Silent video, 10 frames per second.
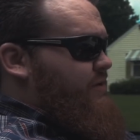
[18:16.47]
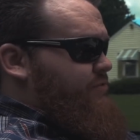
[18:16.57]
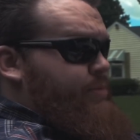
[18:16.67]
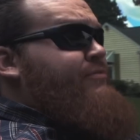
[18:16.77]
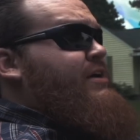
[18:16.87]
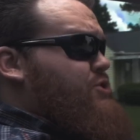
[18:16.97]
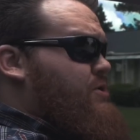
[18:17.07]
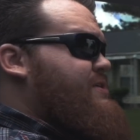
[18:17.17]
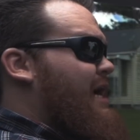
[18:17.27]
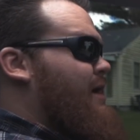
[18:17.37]
for professional
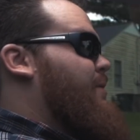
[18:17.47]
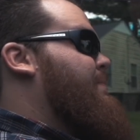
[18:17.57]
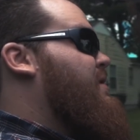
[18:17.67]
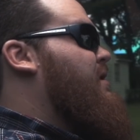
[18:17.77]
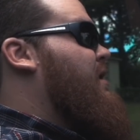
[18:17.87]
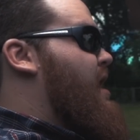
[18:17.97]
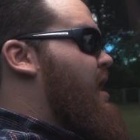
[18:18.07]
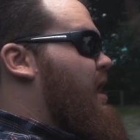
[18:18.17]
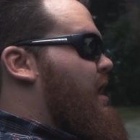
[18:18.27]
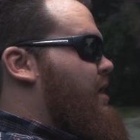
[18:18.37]
soccer.
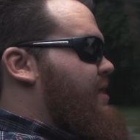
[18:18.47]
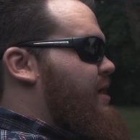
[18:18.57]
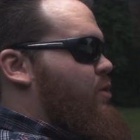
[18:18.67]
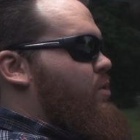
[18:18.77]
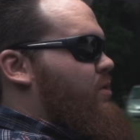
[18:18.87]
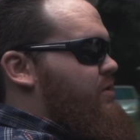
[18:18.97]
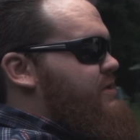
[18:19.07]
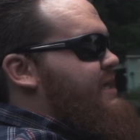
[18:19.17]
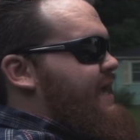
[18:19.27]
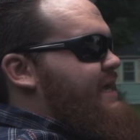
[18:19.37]
They were
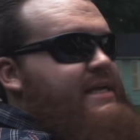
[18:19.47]
looking at